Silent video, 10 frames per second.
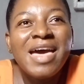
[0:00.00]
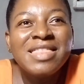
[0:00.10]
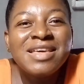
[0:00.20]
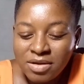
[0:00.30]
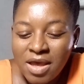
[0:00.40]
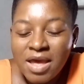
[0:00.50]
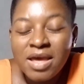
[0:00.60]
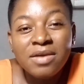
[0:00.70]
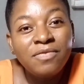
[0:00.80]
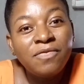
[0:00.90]
And then
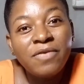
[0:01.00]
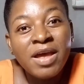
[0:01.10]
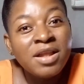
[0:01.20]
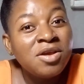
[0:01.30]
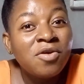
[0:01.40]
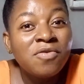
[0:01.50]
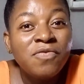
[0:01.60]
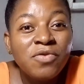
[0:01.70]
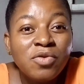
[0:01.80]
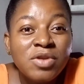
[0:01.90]
if any
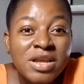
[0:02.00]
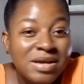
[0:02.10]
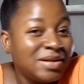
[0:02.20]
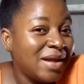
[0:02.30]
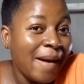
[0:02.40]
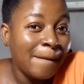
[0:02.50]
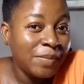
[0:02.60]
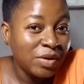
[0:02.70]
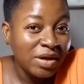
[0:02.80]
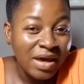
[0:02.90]
of you need a
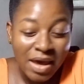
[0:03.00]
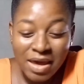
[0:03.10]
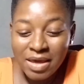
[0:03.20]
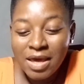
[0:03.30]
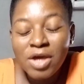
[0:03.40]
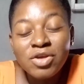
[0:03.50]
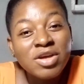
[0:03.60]
bouquet,